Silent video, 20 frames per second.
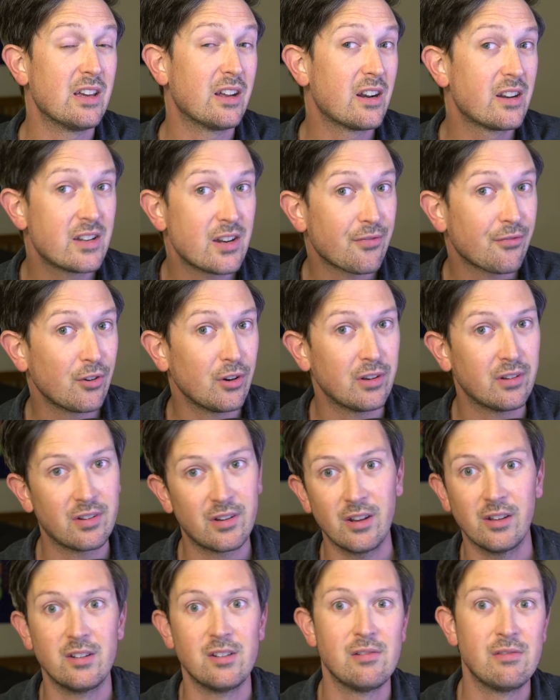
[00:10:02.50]
yet a
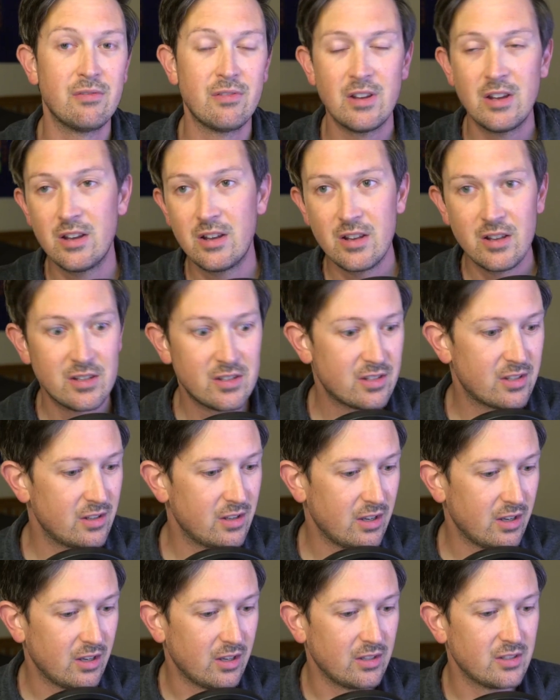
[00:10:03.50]
different kind of
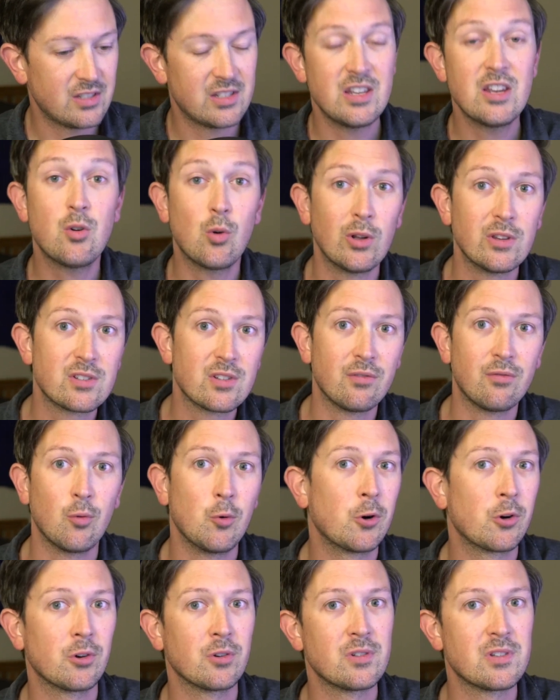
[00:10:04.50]
sequence of
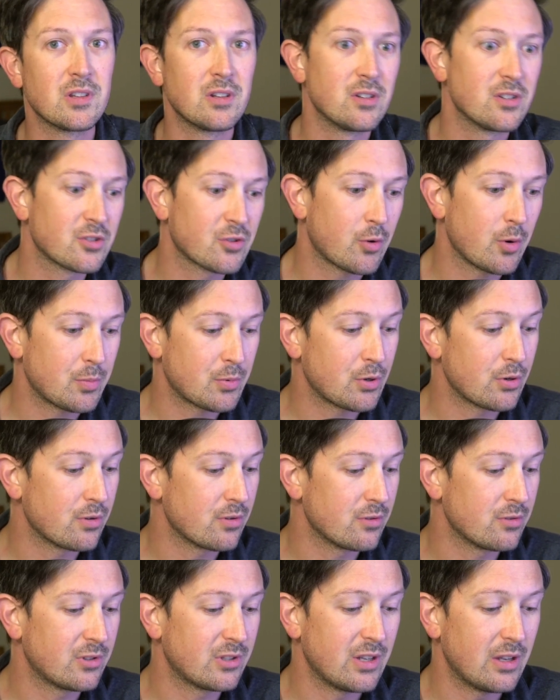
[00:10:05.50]
words and
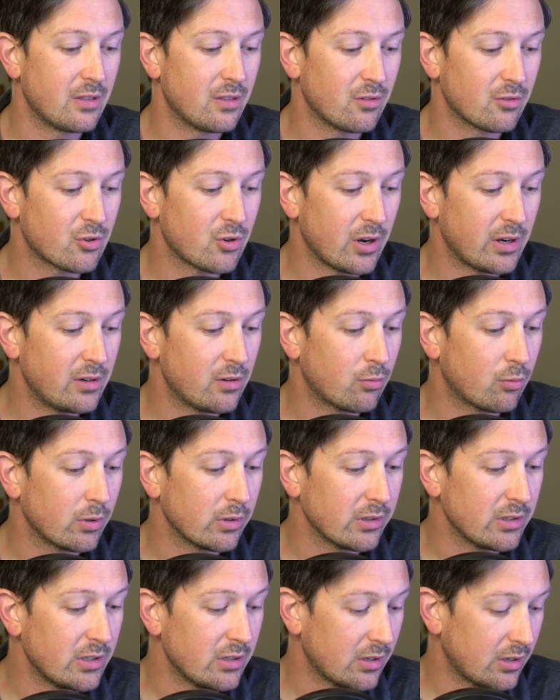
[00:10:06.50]
descriptors, and they're trying to
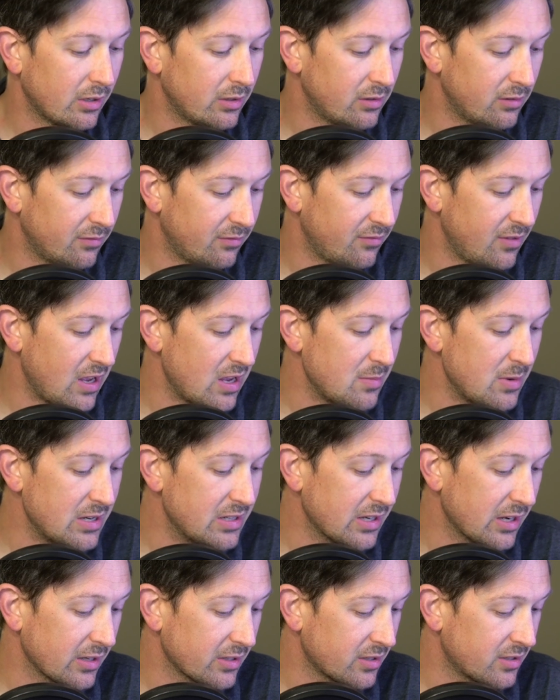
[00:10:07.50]
really kind of A/B
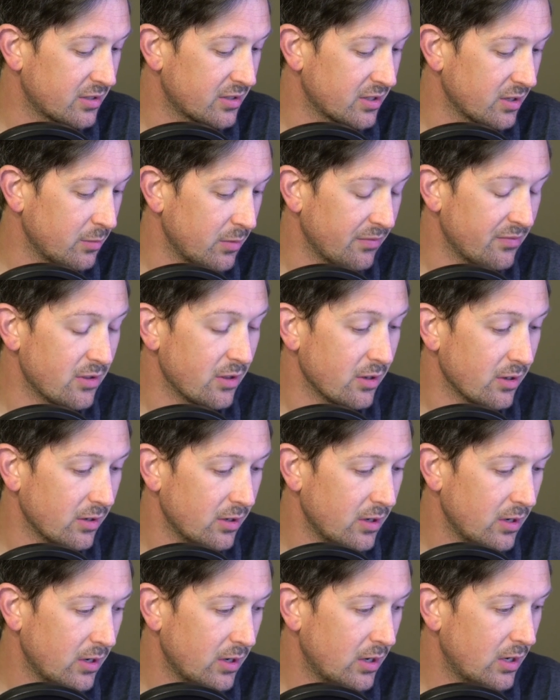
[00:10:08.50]
test some of the
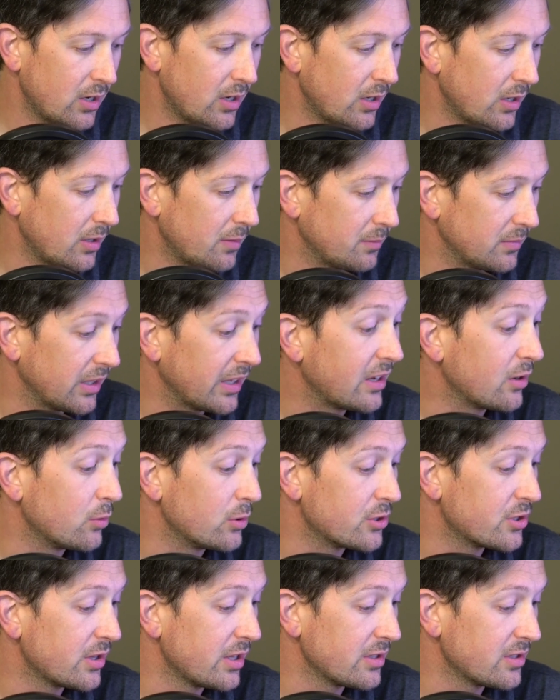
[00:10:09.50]

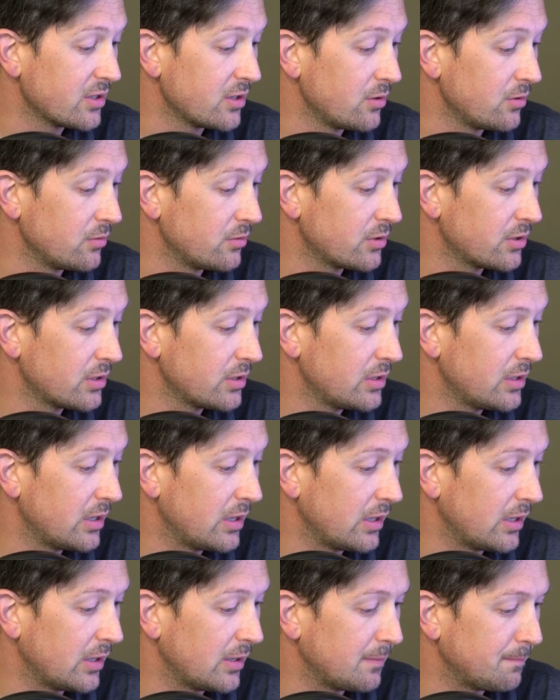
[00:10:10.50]
language that's used.
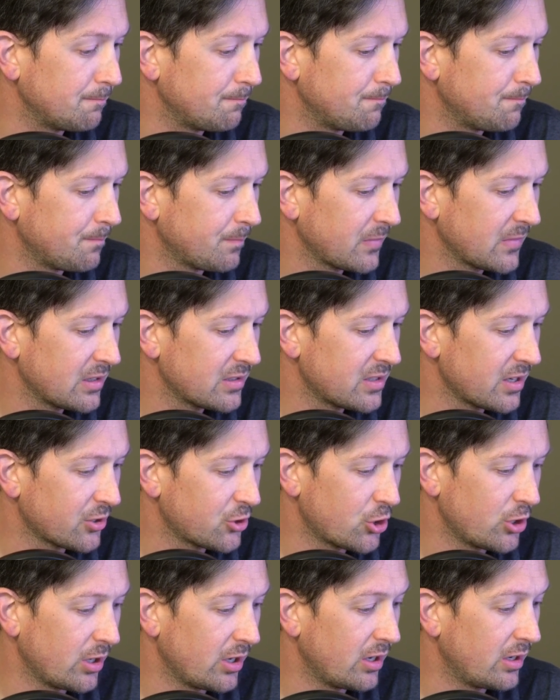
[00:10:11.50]

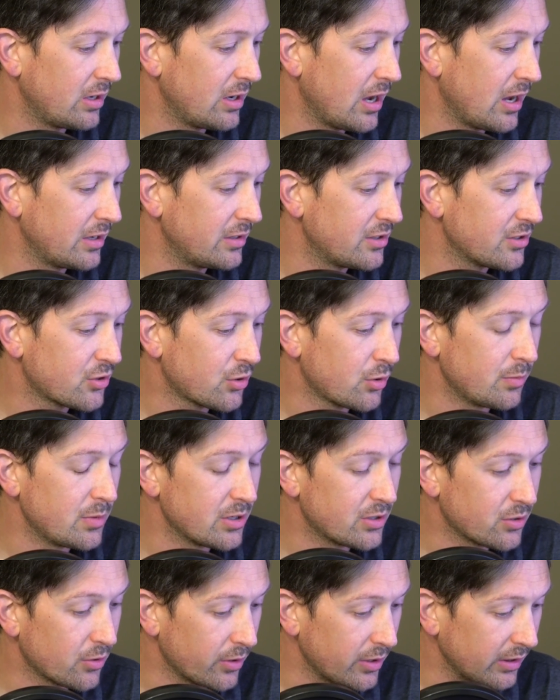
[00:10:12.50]
Section on
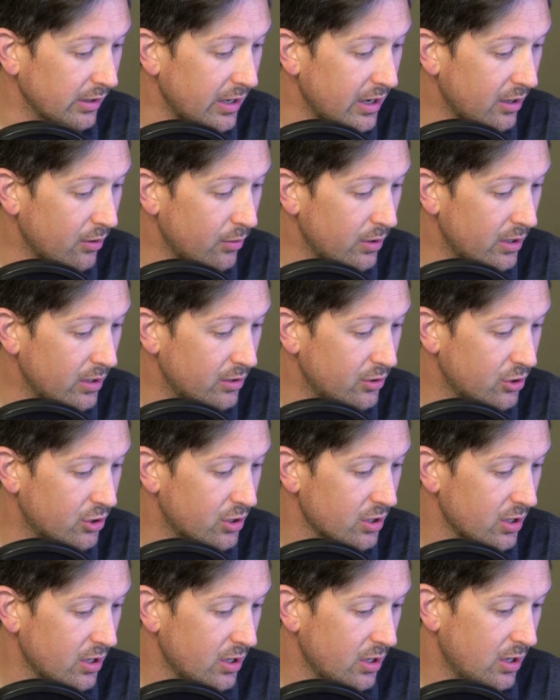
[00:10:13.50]
non-discriminatory
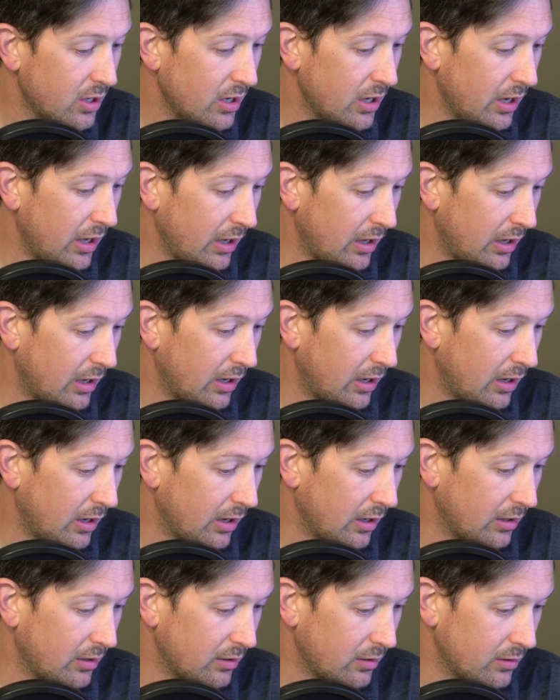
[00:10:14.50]
language,
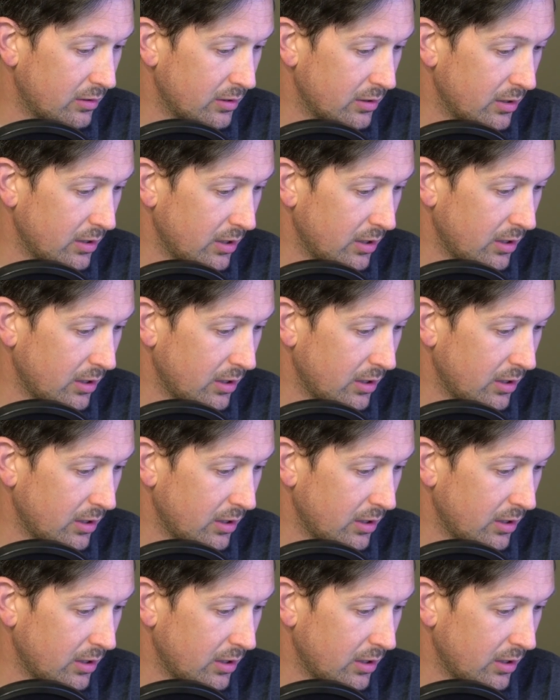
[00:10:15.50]
and